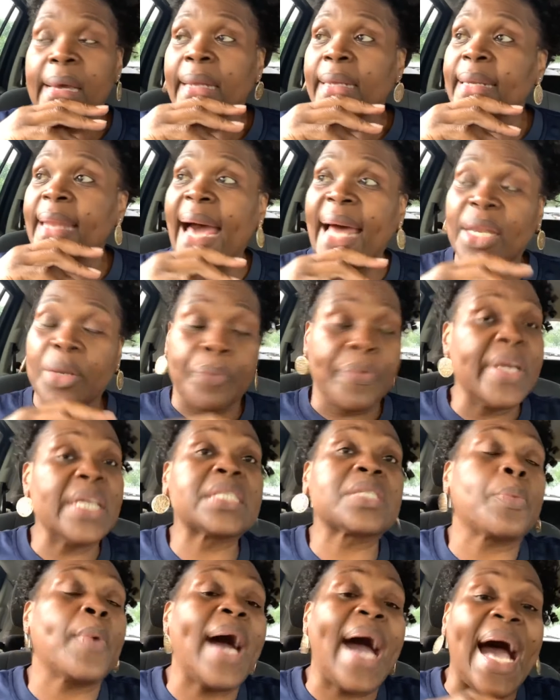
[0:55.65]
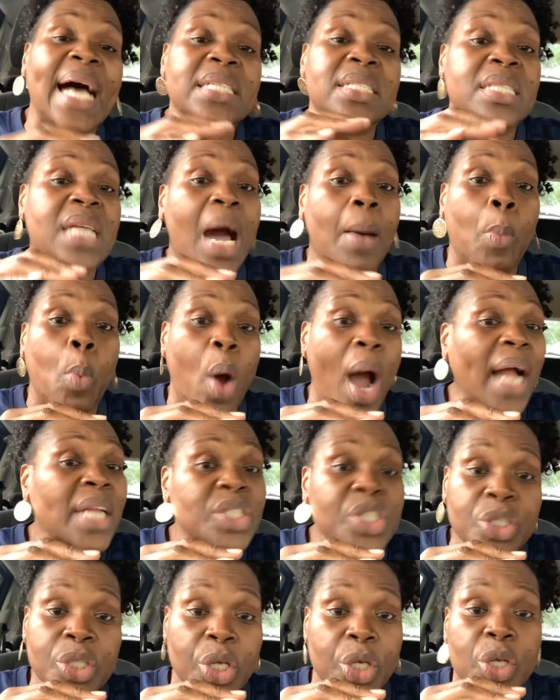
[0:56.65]
Now, the reason why I stopped
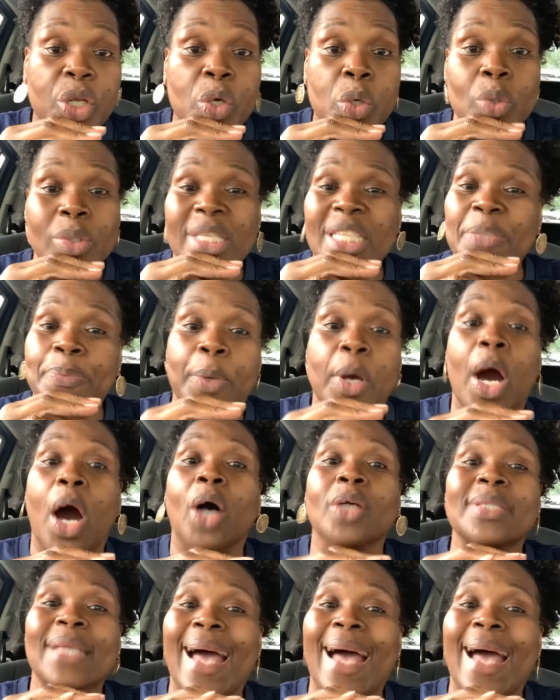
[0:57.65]
watching the news is because